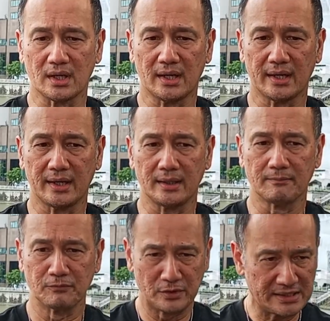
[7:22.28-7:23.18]
I
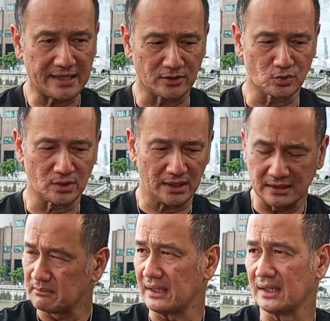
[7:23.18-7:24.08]
really get into it. I love
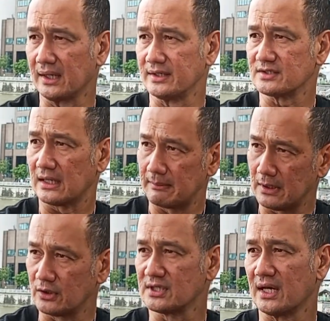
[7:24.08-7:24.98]
my lines. I be
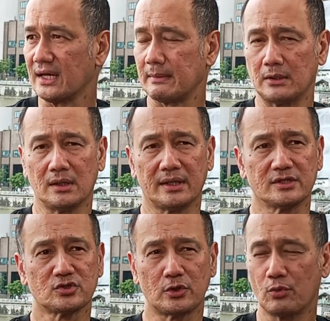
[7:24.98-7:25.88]
on time and all that,
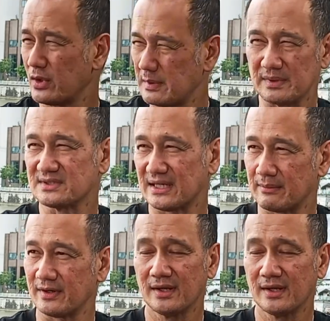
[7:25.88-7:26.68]
so I don't waste people's time.